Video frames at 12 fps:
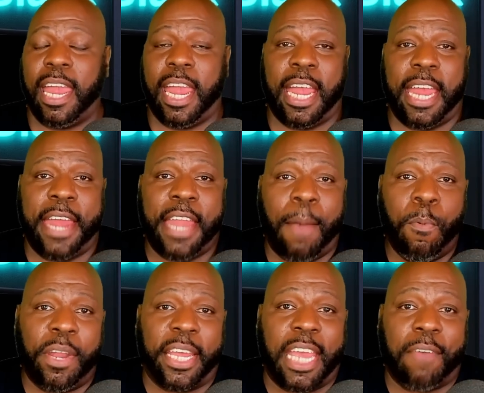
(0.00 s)
And, and I
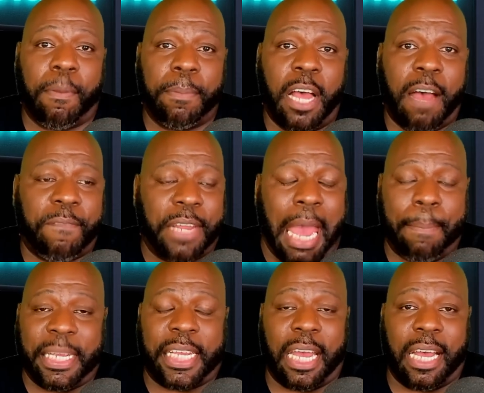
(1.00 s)
want to give him love for that
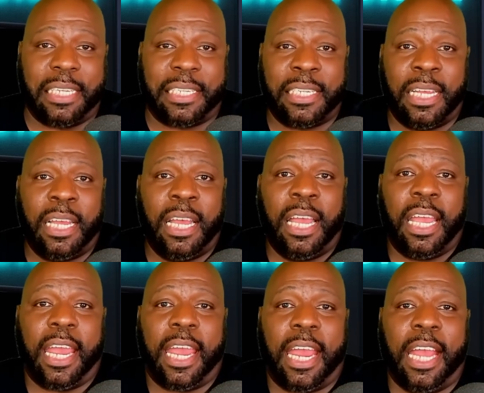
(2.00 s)
because
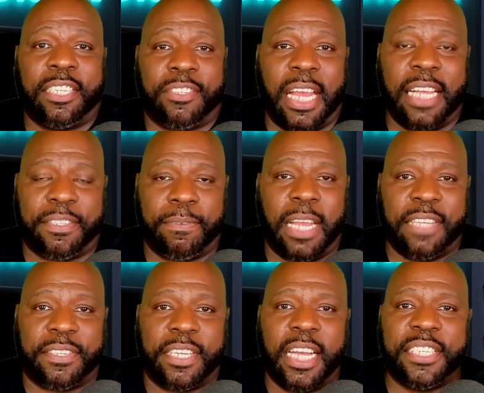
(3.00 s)
it's, it's,
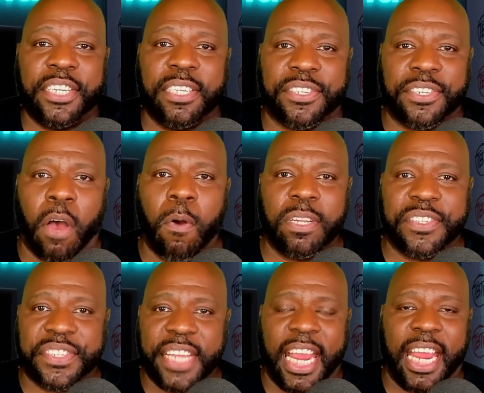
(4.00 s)
it's good to the soul to
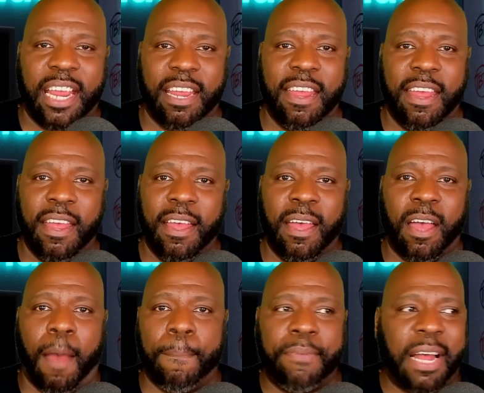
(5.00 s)
see
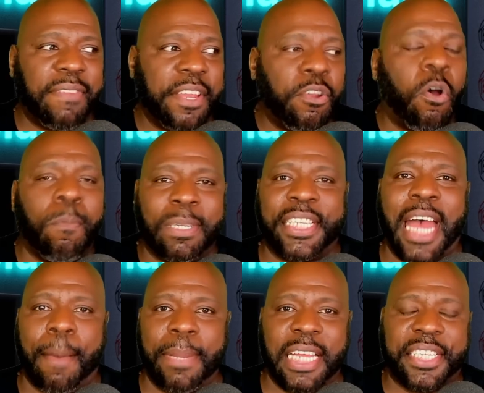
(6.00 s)
a brother knowing what
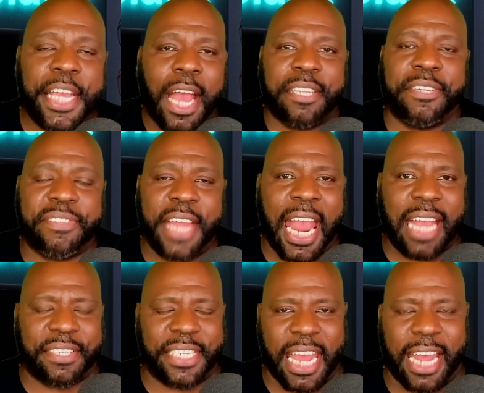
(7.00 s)
time it is. He
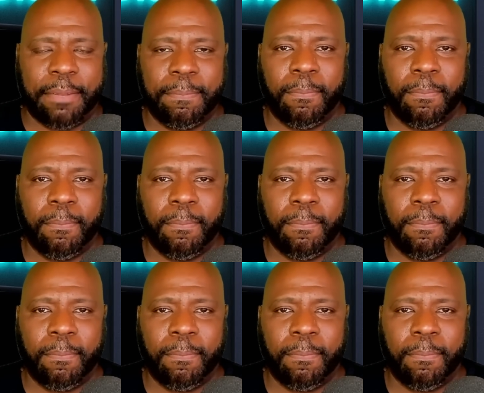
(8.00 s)
understands that